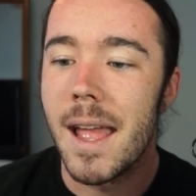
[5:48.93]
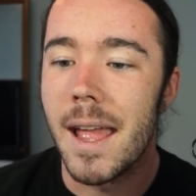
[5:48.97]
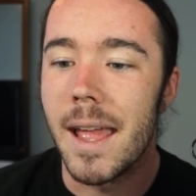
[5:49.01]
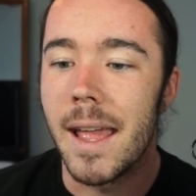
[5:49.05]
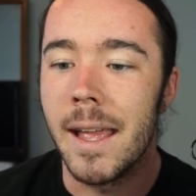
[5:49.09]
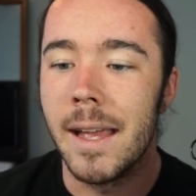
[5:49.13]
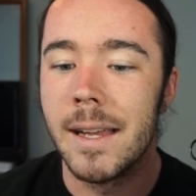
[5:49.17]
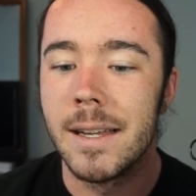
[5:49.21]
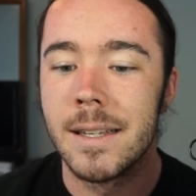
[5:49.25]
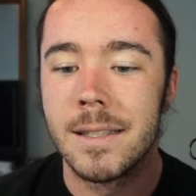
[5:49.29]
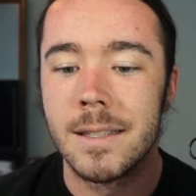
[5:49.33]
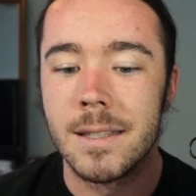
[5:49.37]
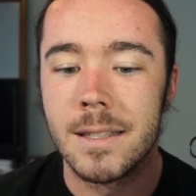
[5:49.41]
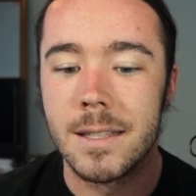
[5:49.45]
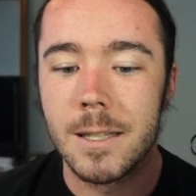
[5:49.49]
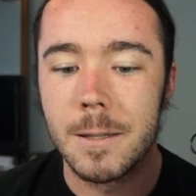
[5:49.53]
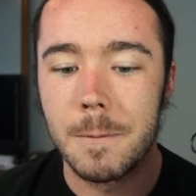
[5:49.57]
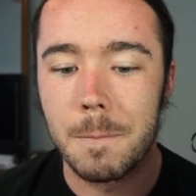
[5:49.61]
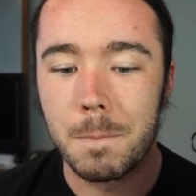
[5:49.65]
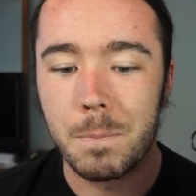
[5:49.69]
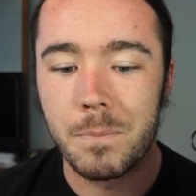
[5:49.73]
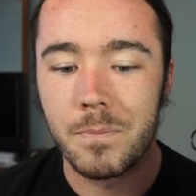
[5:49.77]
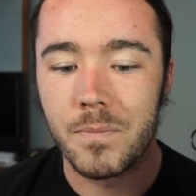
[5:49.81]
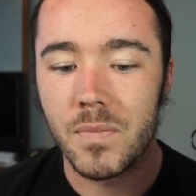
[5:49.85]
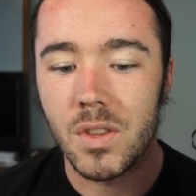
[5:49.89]
And,
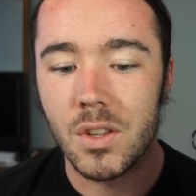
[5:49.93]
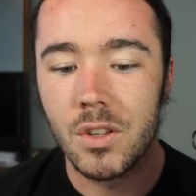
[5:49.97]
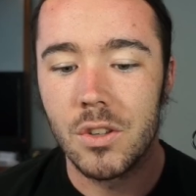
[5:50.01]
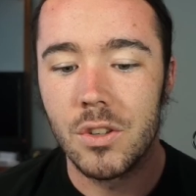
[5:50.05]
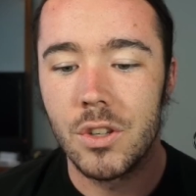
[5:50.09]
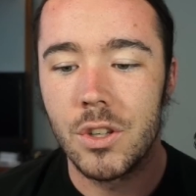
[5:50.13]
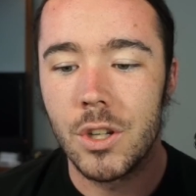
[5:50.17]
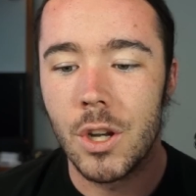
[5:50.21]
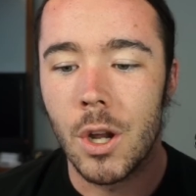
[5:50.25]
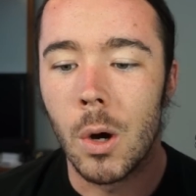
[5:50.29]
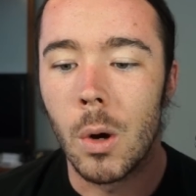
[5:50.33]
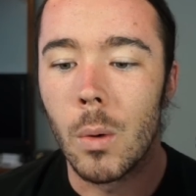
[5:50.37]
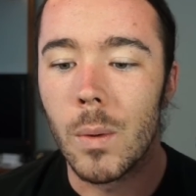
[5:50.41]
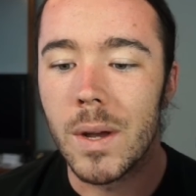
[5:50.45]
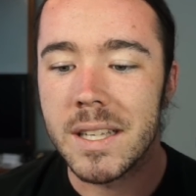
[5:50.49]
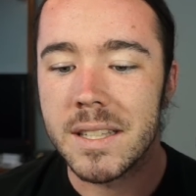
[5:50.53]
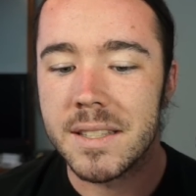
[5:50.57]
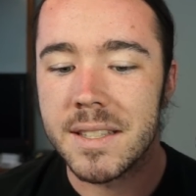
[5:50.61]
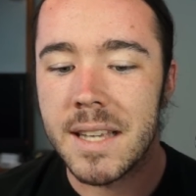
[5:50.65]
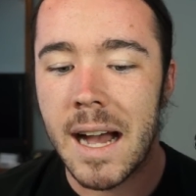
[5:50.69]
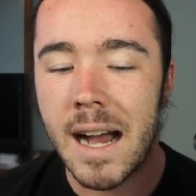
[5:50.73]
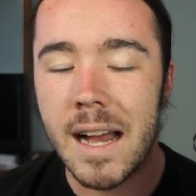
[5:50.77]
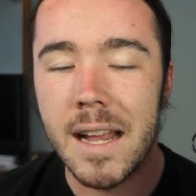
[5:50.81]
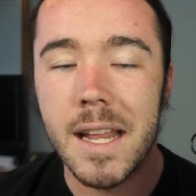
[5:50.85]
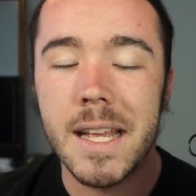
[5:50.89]
you know, it's
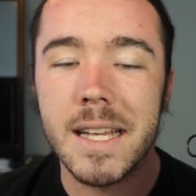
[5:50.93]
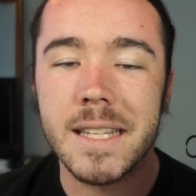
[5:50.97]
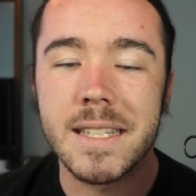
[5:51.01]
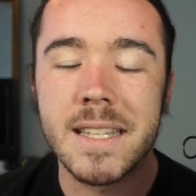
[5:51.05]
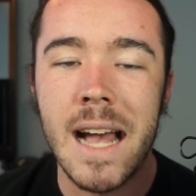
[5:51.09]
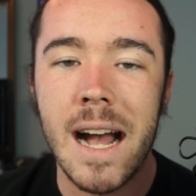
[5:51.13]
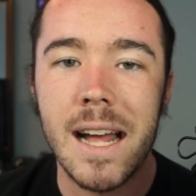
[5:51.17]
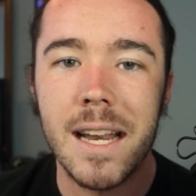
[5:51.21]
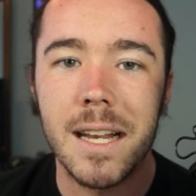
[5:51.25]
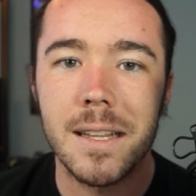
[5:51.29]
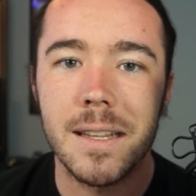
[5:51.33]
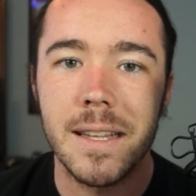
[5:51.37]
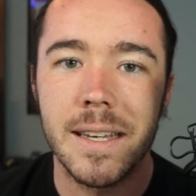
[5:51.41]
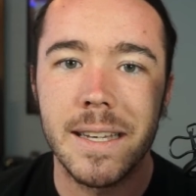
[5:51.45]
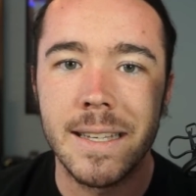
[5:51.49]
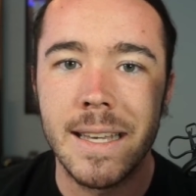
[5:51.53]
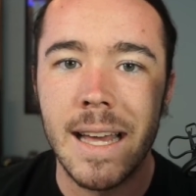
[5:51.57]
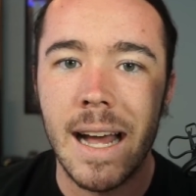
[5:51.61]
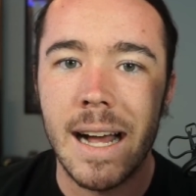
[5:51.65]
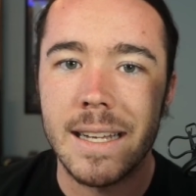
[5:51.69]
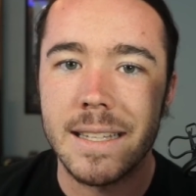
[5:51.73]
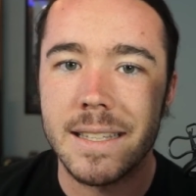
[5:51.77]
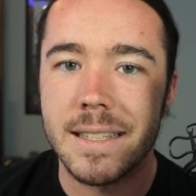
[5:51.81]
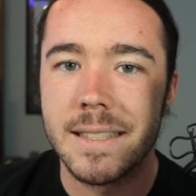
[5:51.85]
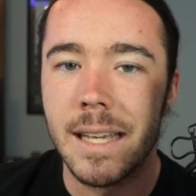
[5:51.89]
kind of like
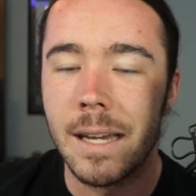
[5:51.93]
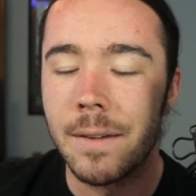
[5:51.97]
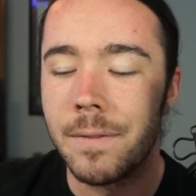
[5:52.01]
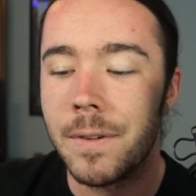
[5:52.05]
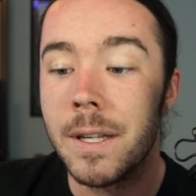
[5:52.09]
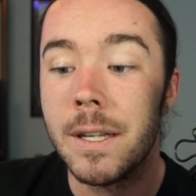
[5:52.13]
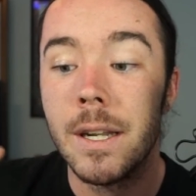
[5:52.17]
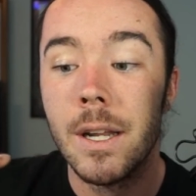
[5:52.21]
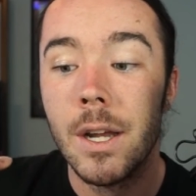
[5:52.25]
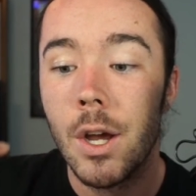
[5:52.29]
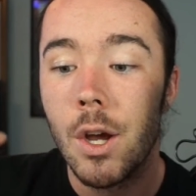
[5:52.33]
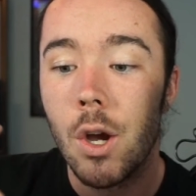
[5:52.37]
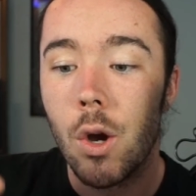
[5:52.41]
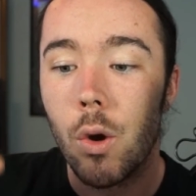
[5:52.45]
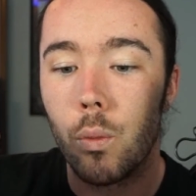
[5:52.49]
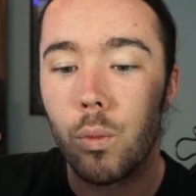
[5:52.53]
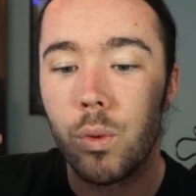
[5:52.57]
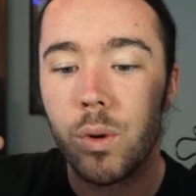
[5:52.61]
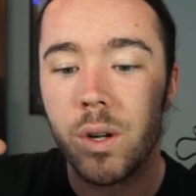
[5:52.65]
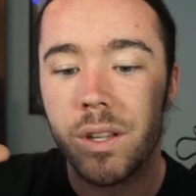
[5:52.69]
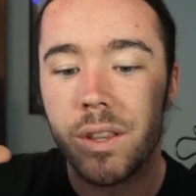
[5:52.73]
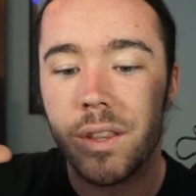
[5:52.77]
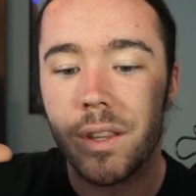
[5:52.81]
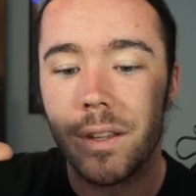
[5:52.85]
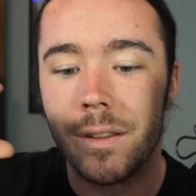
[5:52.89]
GOT7
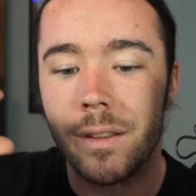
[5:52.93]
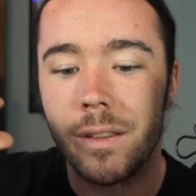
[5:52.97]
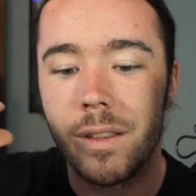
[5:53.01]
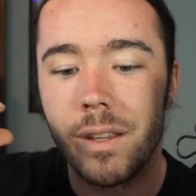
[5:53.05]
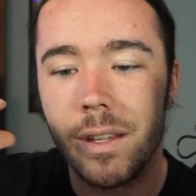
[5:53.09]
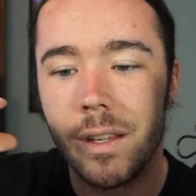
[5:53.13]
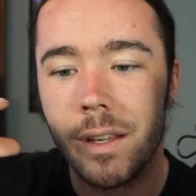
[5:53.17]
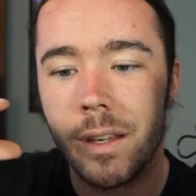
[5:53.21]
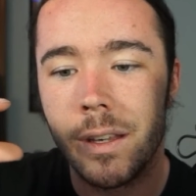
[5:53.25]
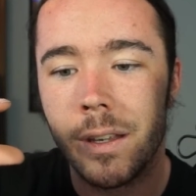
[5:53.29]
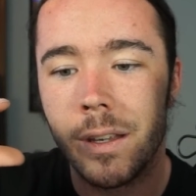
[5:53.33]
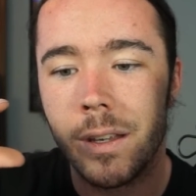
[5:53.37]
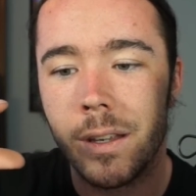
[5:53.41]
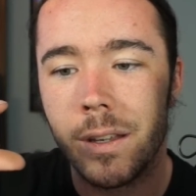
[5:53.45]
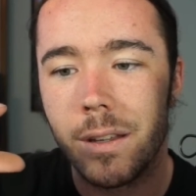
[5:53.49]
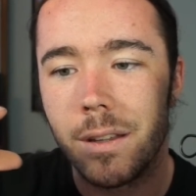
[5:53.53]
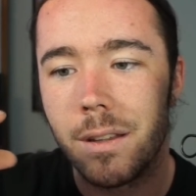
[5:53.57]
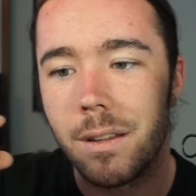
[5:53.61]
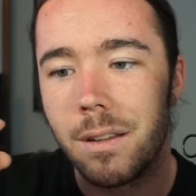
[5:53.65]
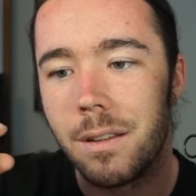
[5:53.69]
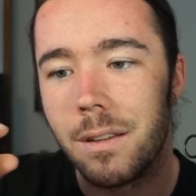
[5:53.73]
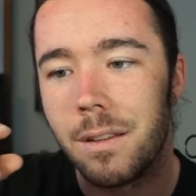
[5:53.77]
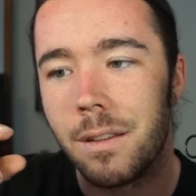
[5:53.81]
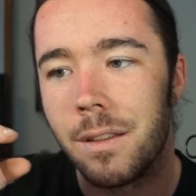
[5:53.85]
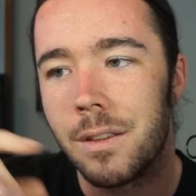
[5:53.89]
with the
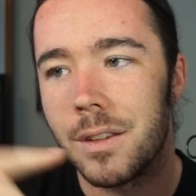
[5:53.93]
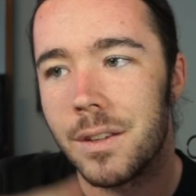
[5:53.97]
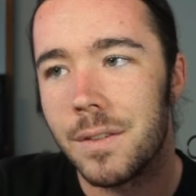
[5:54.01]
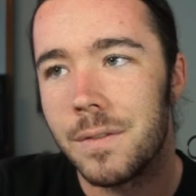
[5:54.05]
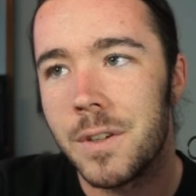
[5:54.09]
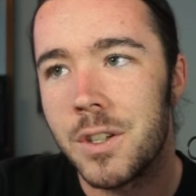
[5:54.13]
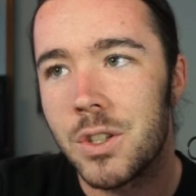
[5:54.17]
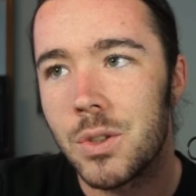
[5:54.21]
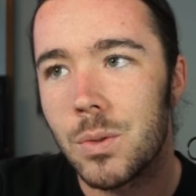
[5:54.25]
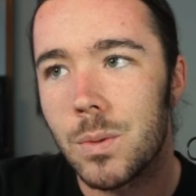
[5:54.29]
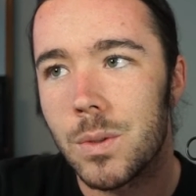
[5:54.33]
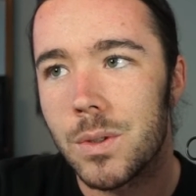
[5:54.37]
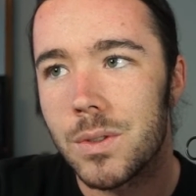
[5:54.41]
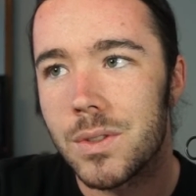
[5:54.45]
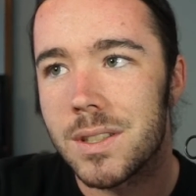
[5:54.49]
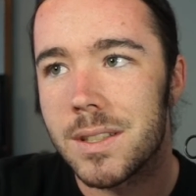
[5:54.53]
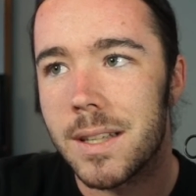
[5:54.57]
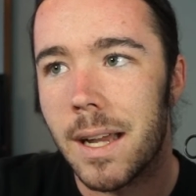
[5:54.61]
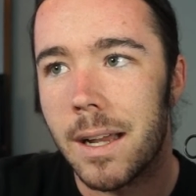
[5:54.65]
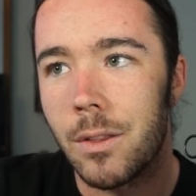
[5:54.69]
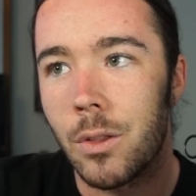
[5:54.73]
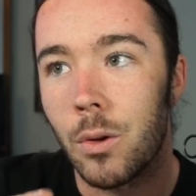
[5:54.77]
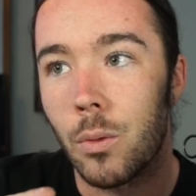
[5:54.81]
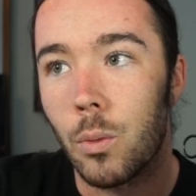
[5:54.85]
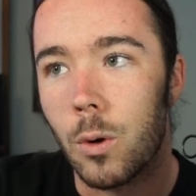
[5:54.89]
visual
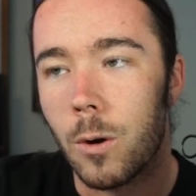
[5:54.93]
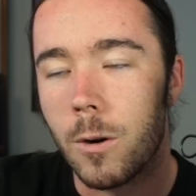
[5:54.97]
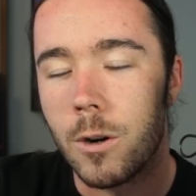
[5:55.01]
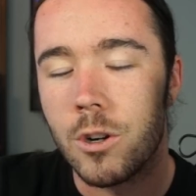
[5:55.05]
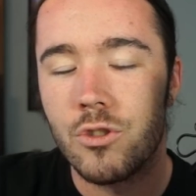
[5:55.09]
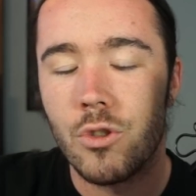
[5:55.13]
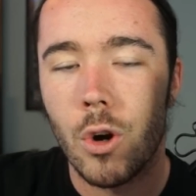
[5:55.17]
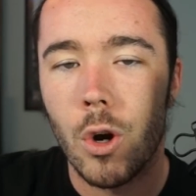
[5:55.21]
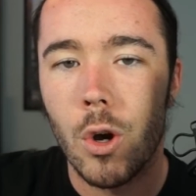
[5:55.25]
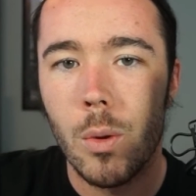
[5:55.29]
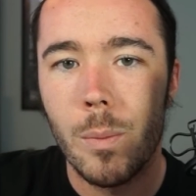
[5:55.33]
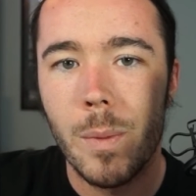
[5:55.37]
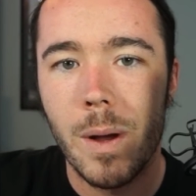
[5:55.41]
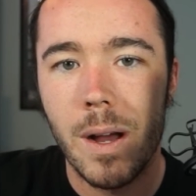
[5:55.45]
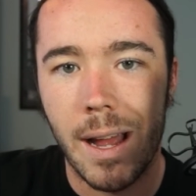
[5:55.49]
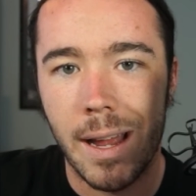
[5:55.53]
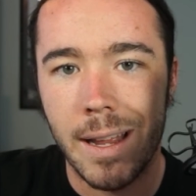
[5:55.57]
style, the wardrobe,